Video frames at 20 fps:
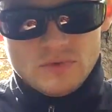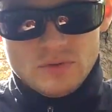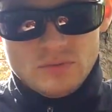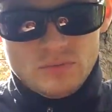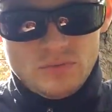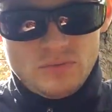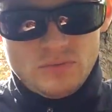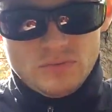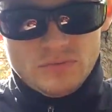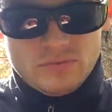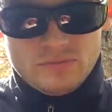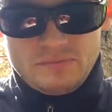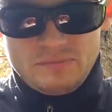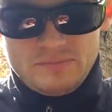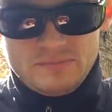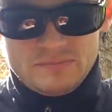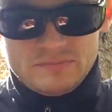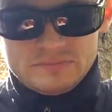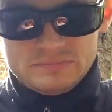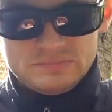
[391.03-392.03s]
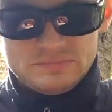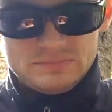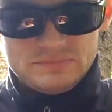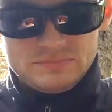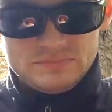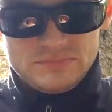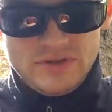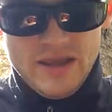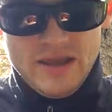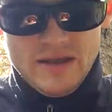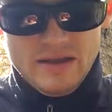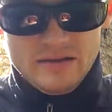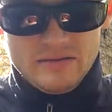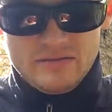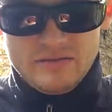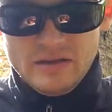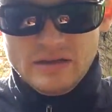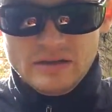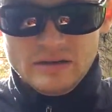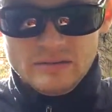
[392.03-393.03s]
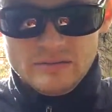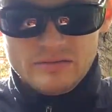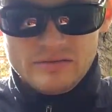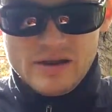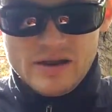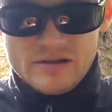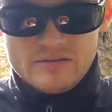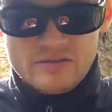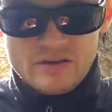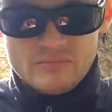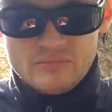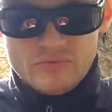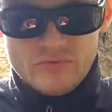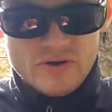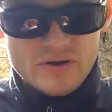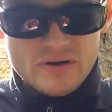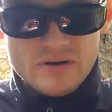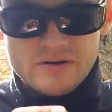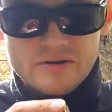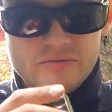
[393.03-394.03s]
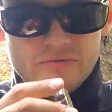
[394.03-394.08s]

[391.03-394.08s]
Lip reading: Whew. Yeah, it's nice up front in your